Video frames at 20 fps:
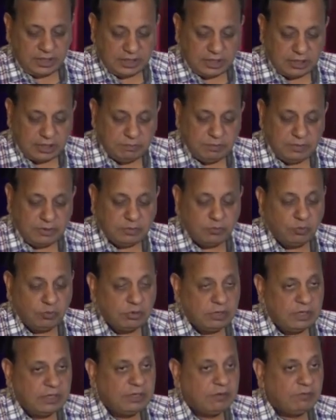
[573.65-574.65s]
It may
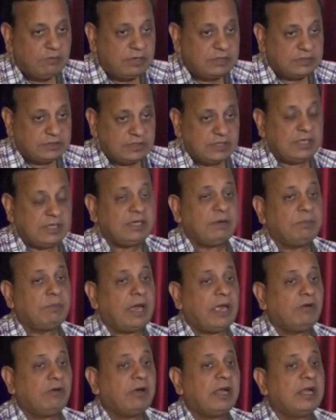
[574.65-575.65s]
totally reverse in
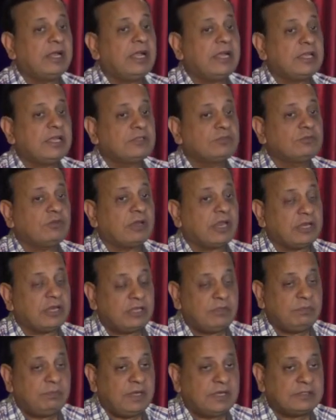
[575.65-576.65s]
myocarditis or
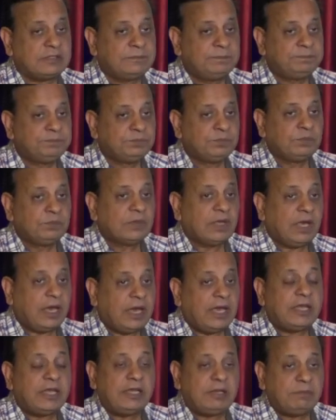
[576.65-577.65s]
arrhythmias
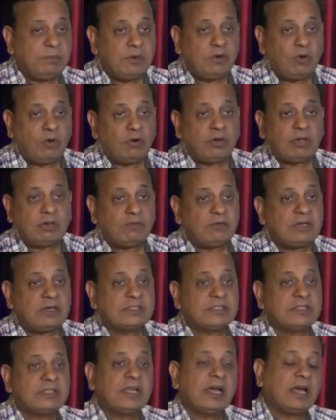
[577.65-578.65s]
and it may not
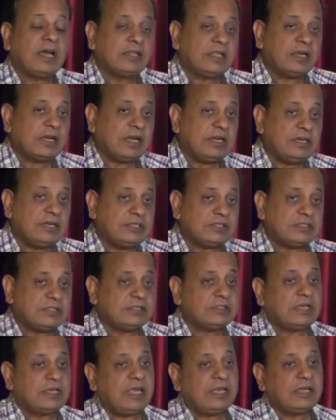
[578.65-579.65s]
reverse in other
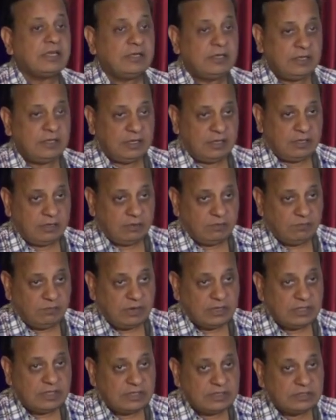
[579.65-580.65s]
conditions like
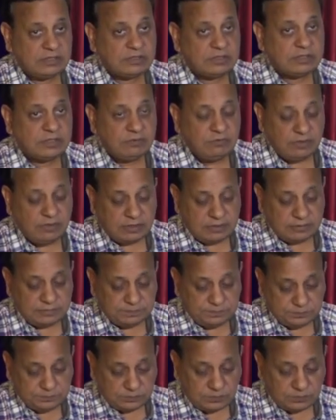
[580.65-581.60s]
where there is a severe